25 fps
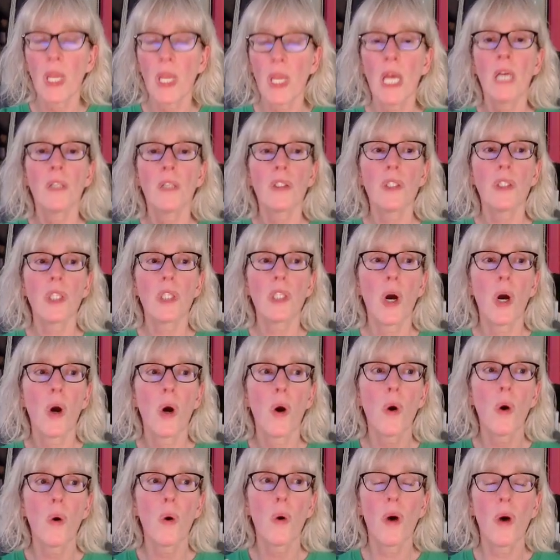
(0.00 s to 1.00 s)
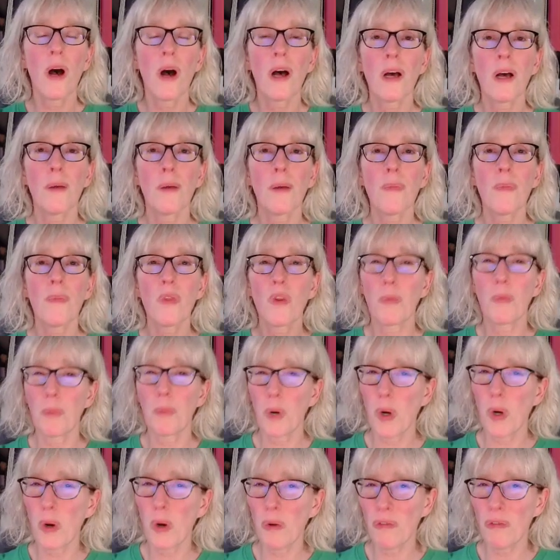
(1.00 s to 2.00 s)
So the
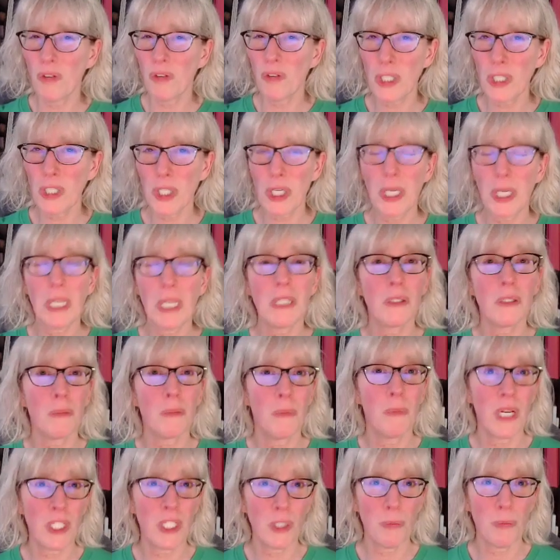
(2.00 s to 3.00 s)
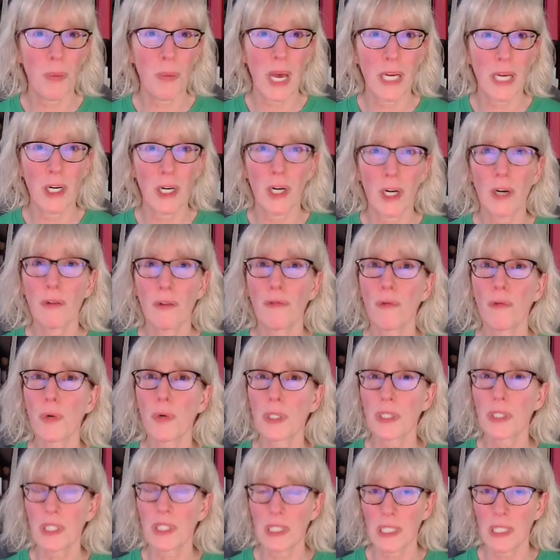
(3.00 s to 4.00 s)
pro version is much better
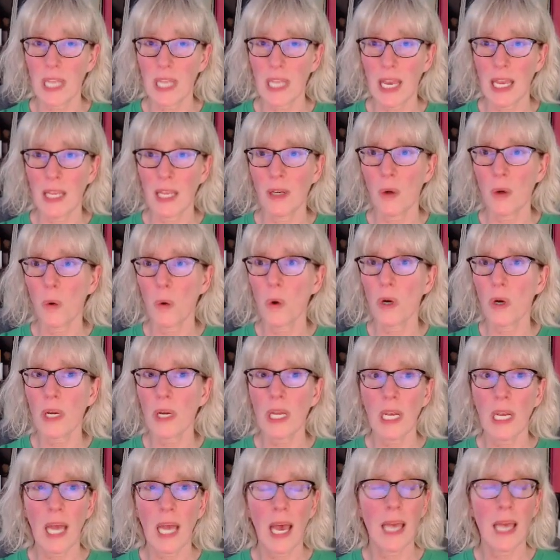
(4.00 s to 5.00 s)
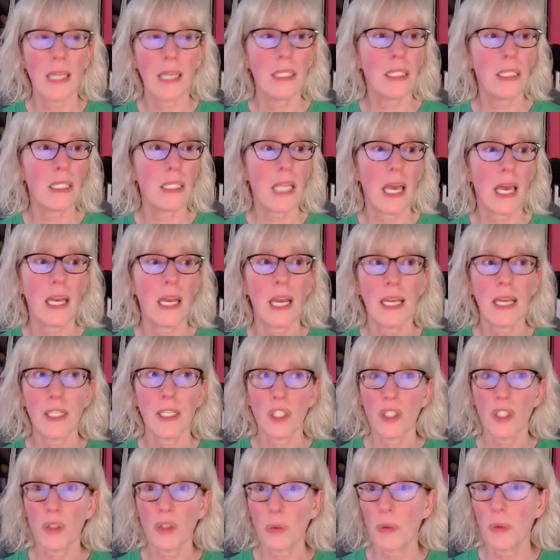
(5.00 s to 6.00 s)
for staying organized. And I
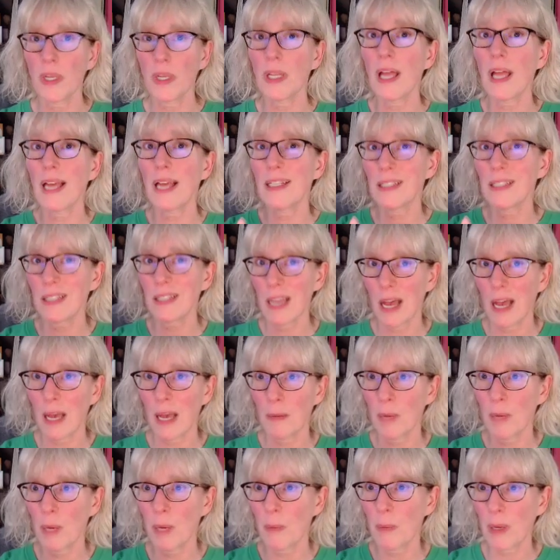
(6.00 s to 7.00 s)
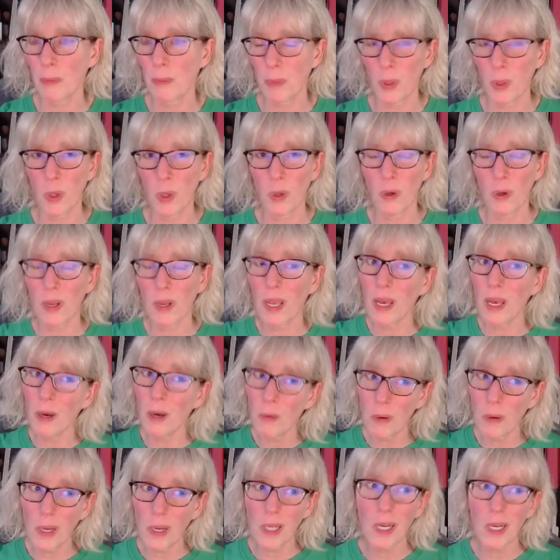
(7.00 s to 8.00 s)
just realized I'm on my pro
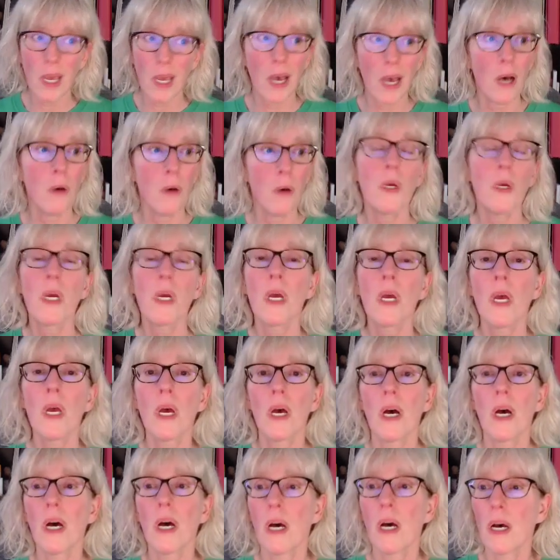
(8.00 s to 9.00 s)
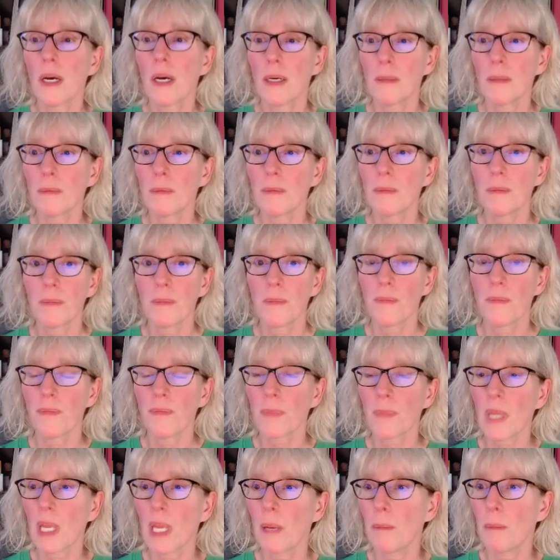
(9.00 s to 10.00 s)
account right now.
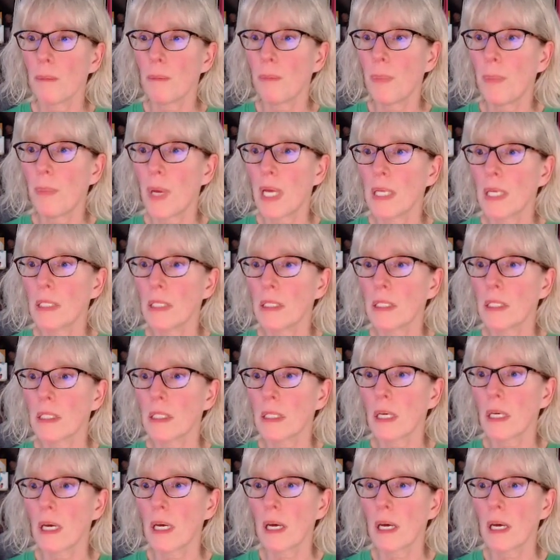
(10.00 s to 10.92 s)
But